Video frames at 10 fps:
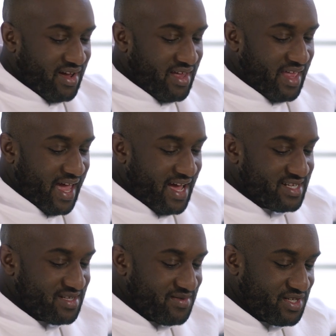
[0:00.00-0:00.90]
has
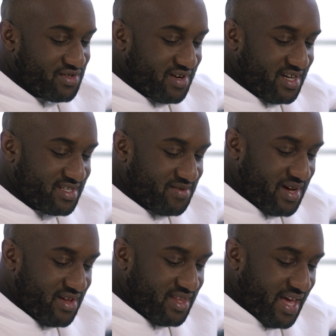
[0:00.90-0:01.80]
to be stressed
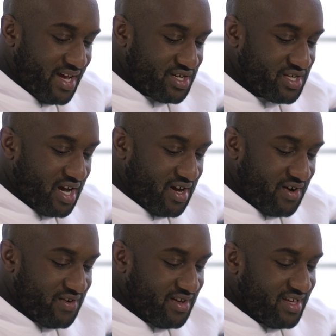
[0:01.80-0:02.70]
about that show